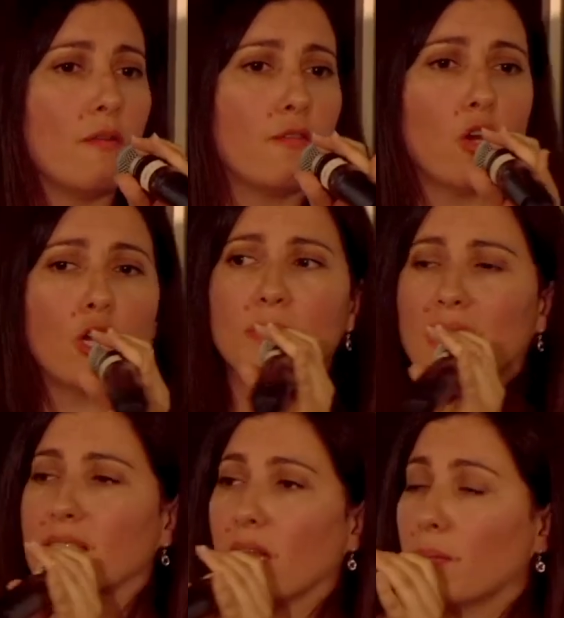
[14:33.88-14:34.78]
firms,
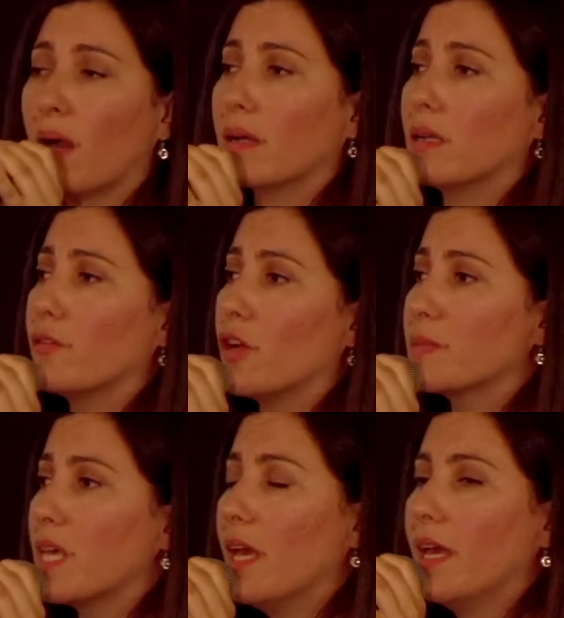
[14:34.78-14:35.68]
and telemarketing
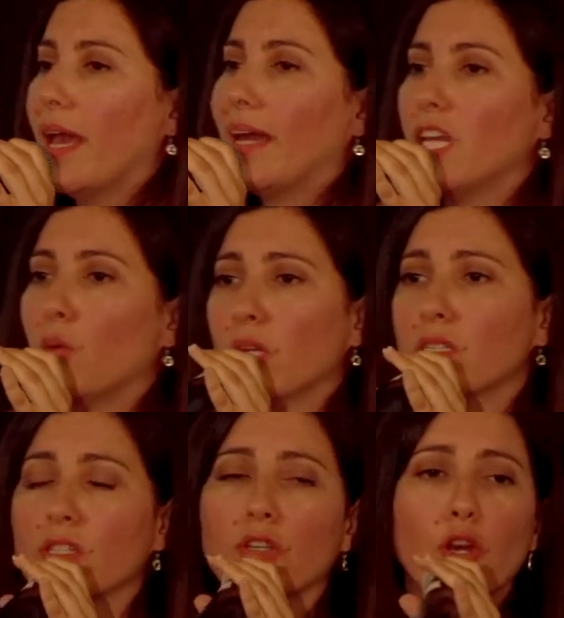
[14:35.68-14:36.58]
firms, and he
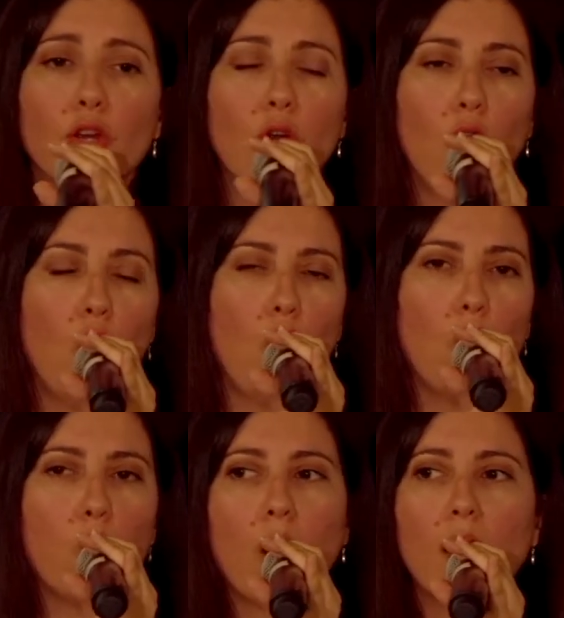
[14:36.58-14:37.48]
wanted to know
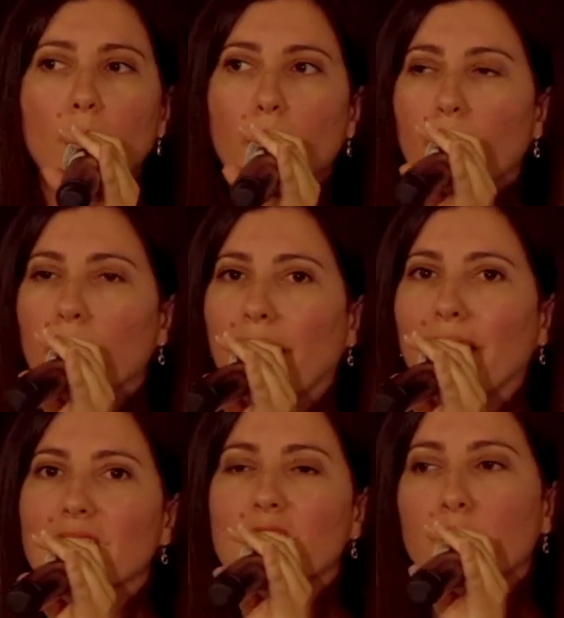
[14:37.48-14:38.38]
what
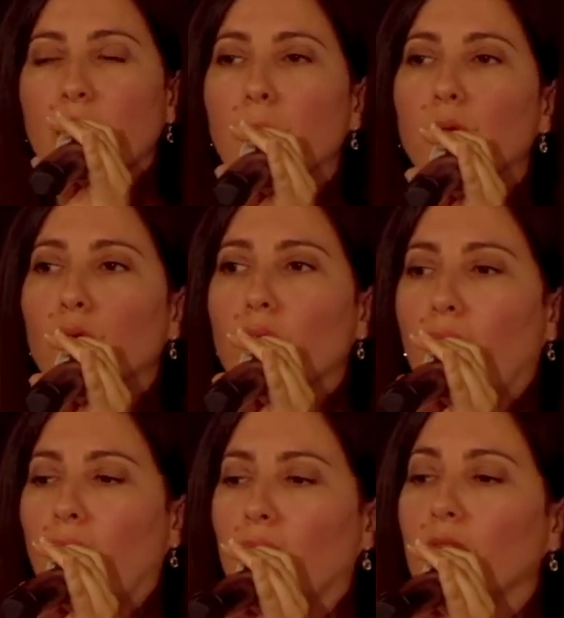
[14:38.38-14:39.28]
makes people
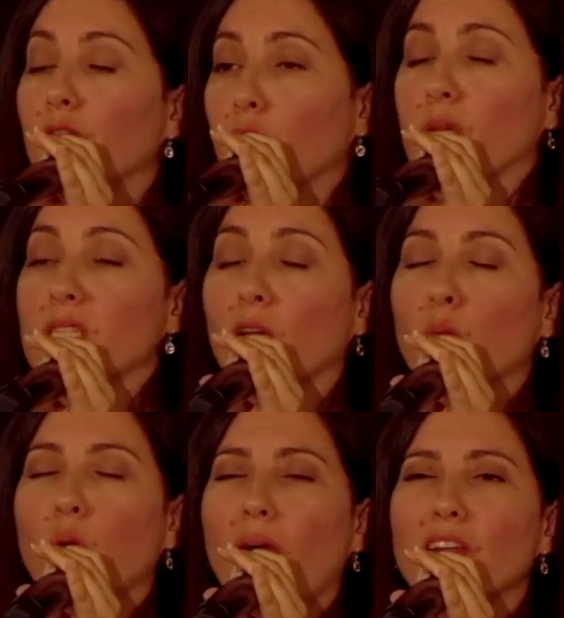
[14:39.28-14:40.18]
influence.
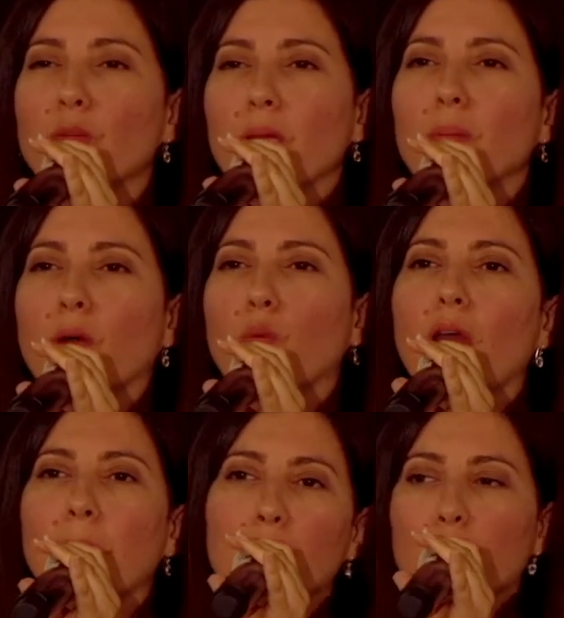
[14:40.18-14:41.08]
Why
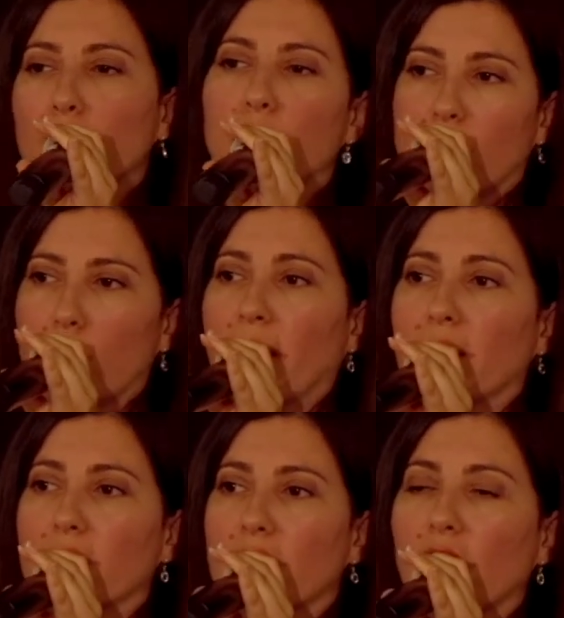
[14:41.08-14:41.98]
are people
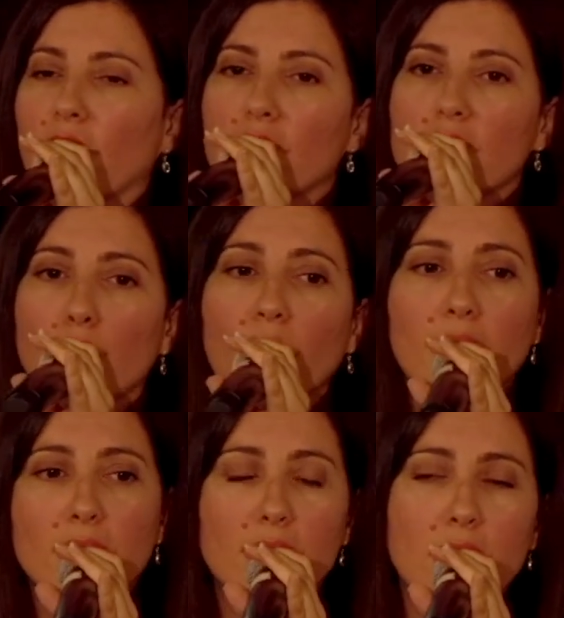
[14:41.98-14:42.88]
persuaded? So what
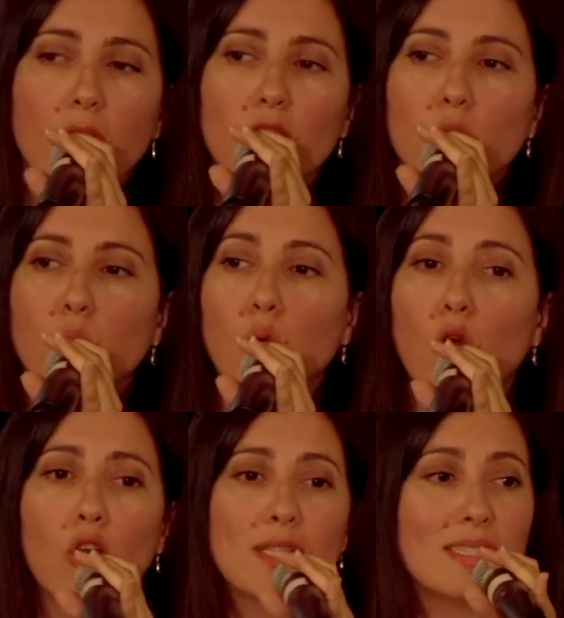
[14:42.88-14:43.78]
he discovered
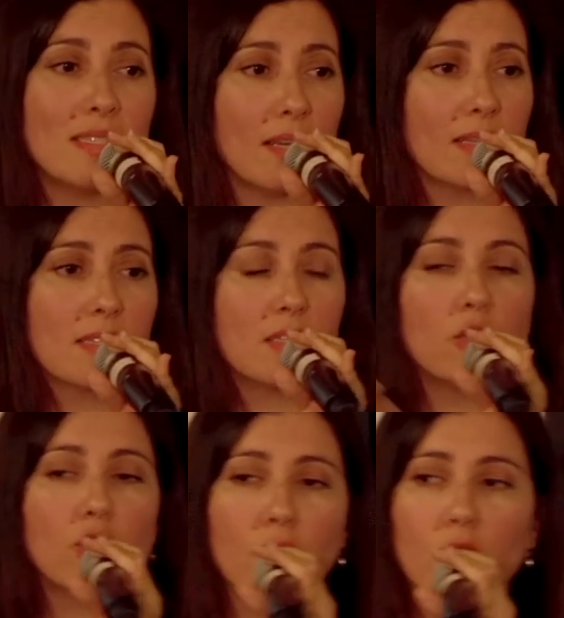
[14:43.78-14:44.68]
were 6
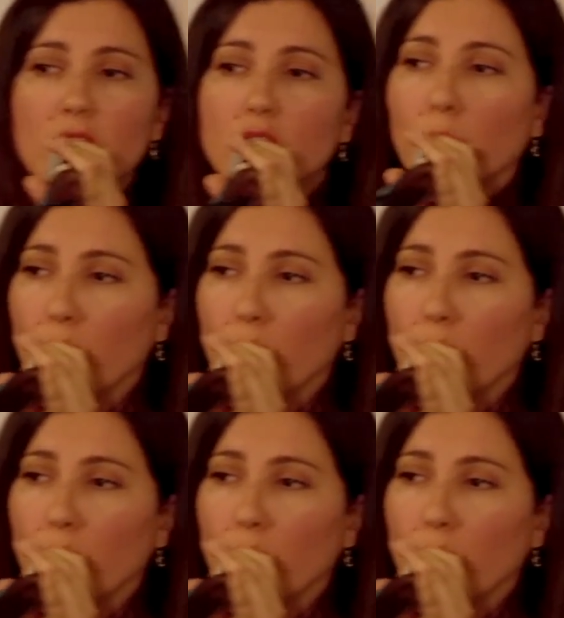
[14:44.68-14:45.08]
universal